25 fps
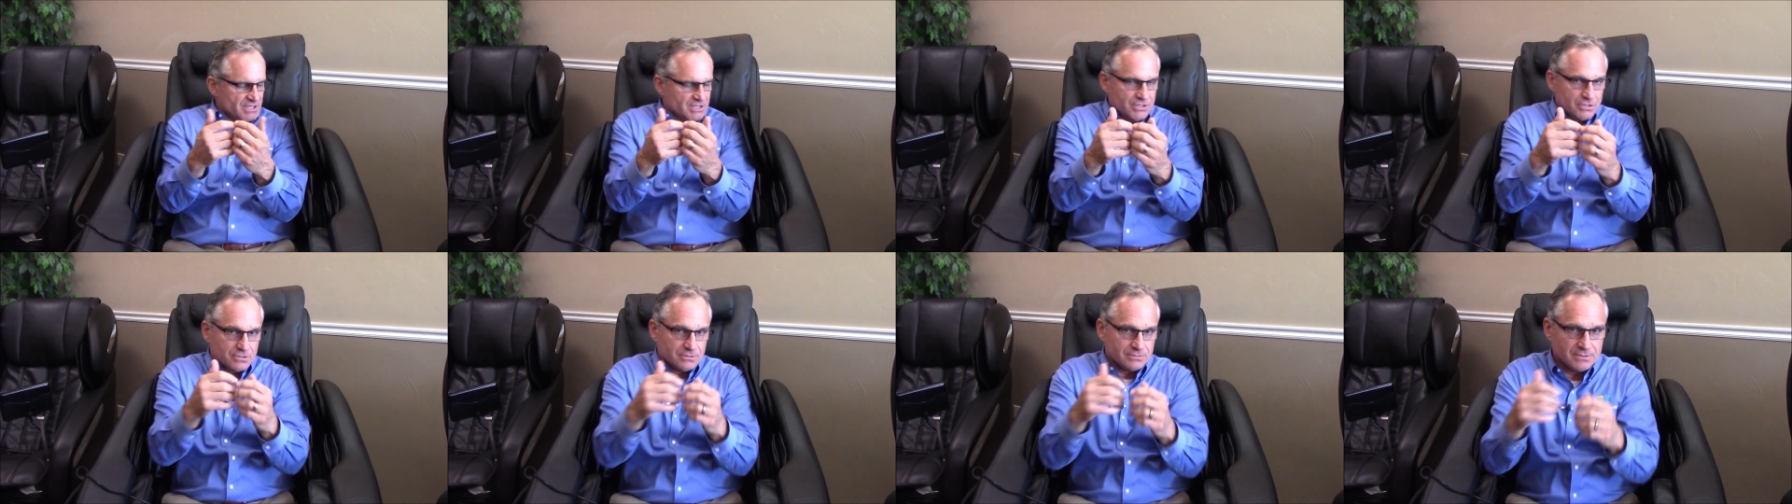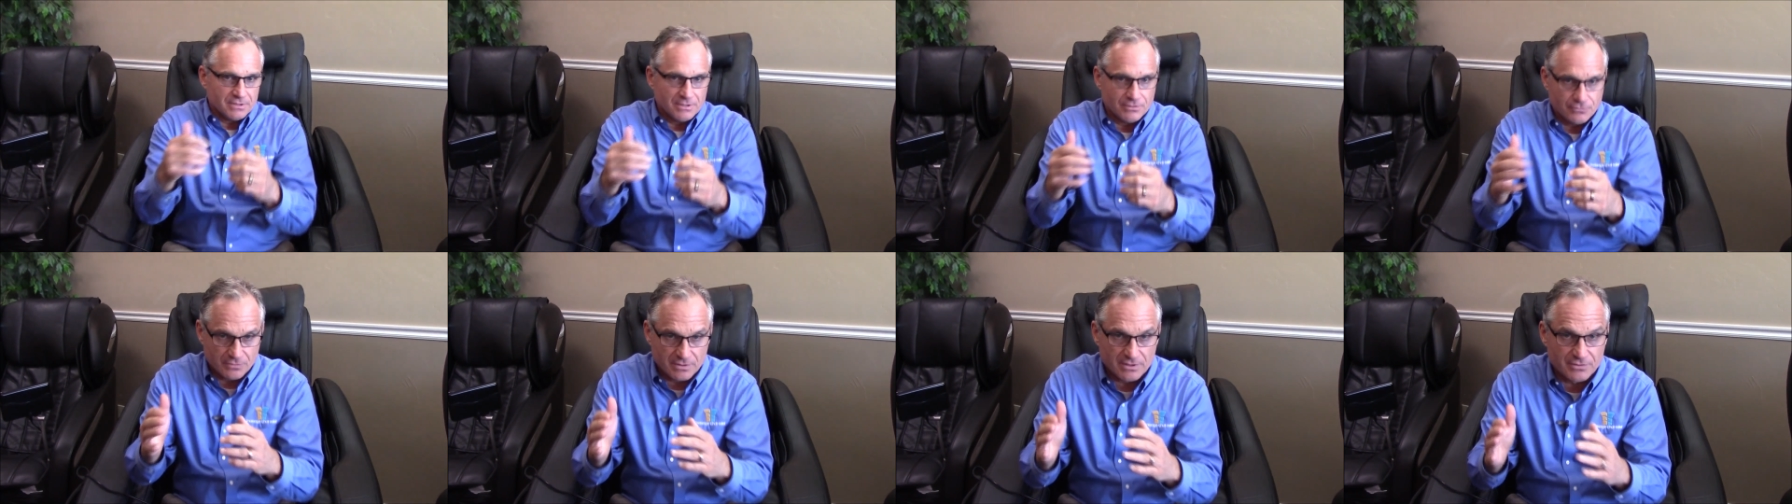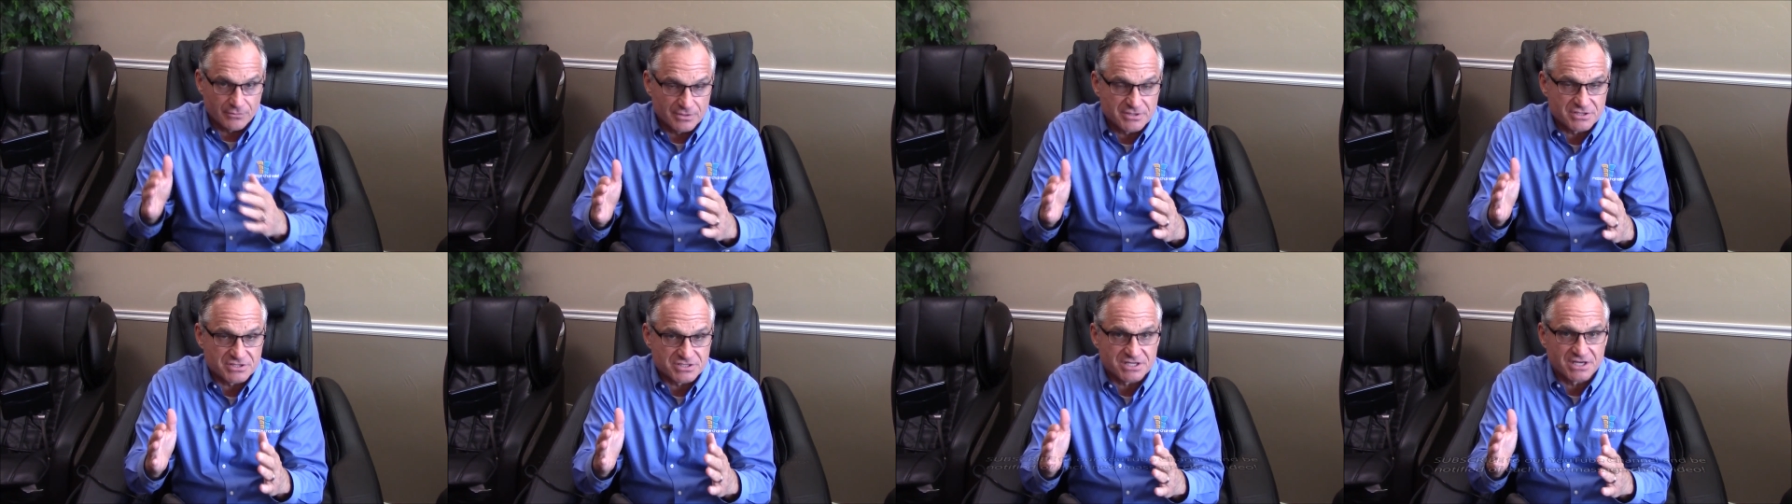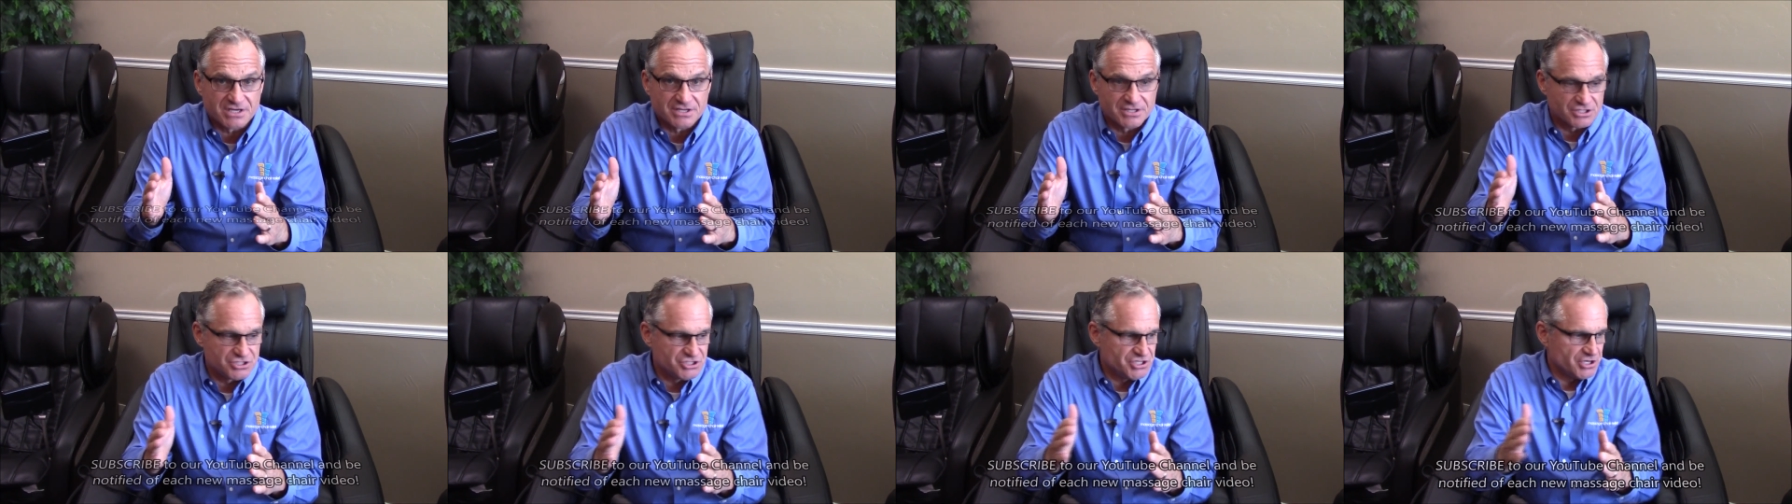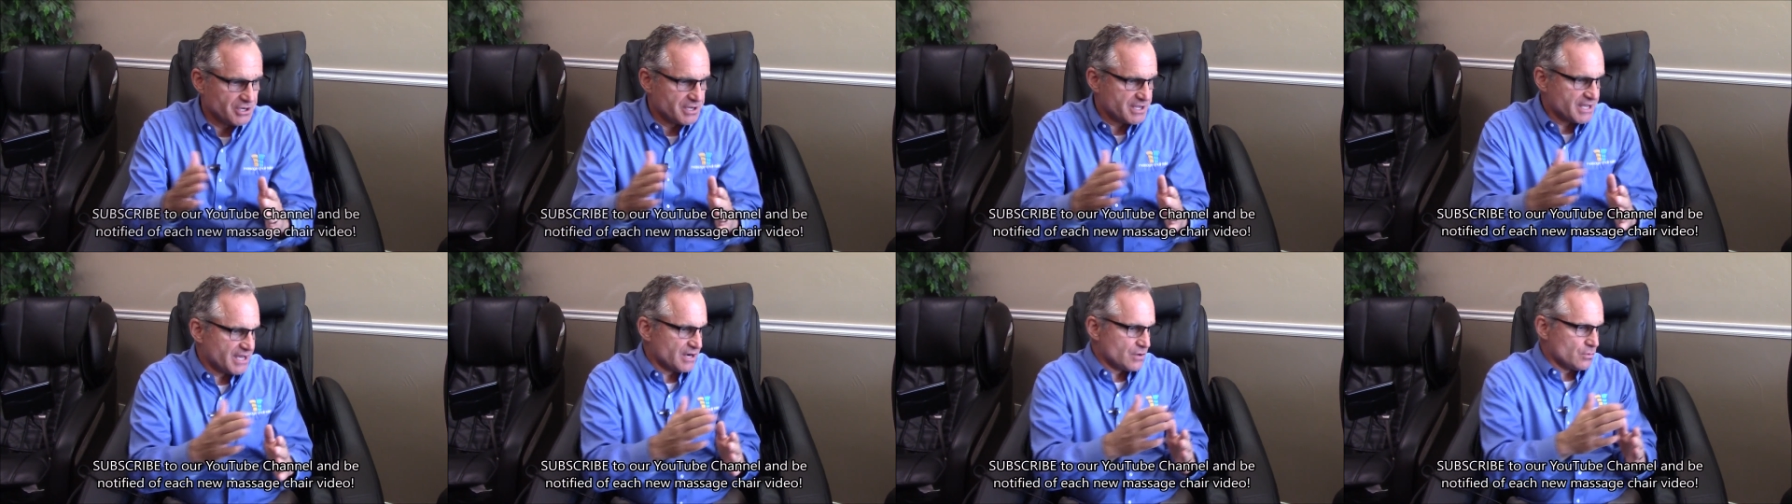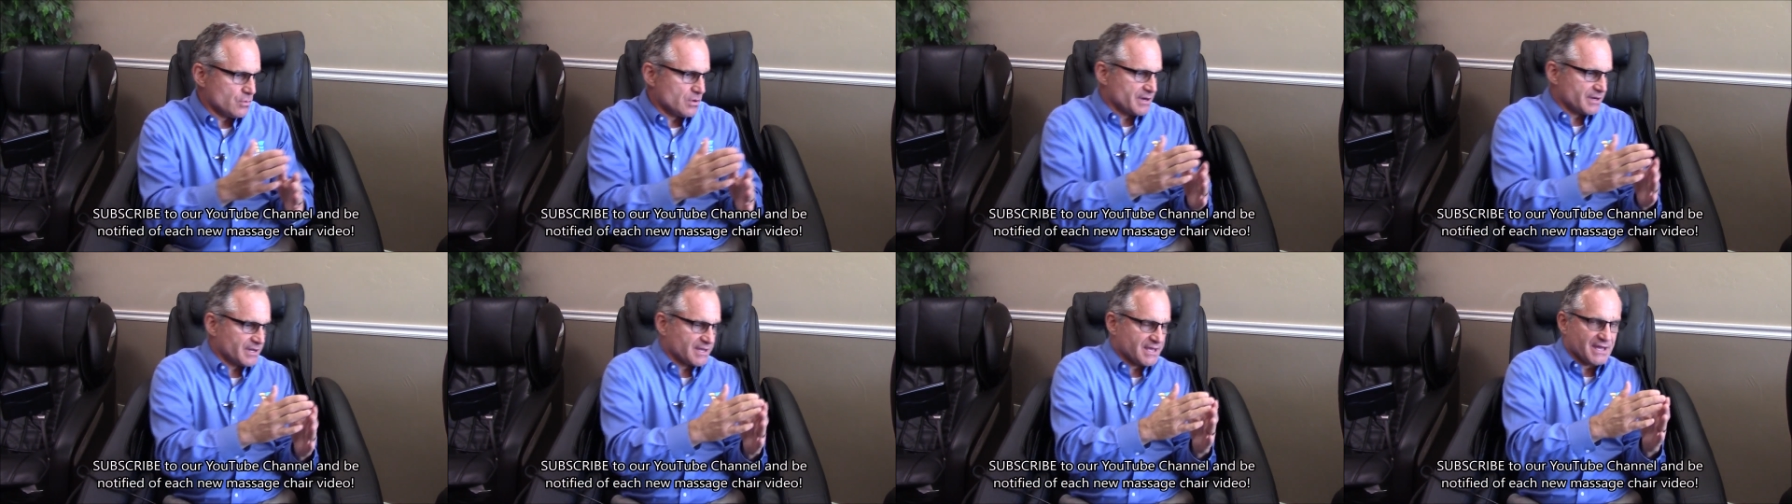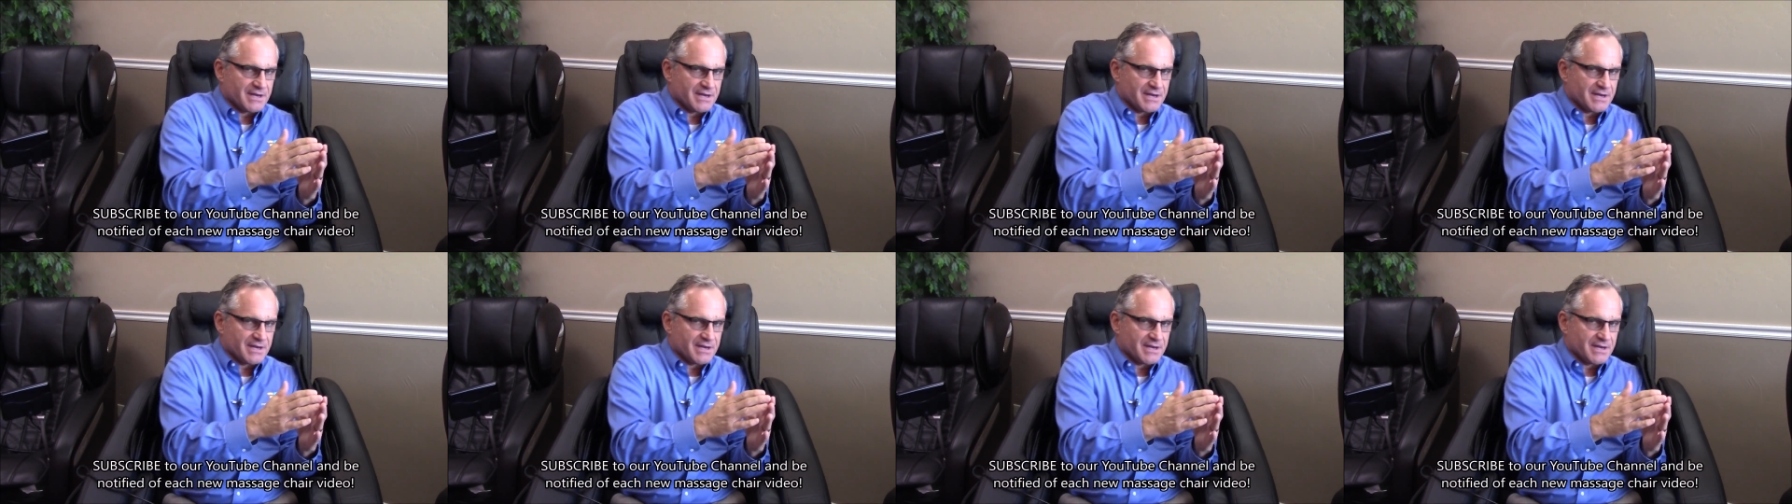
and, and, and when you sit in the chair, you kind of want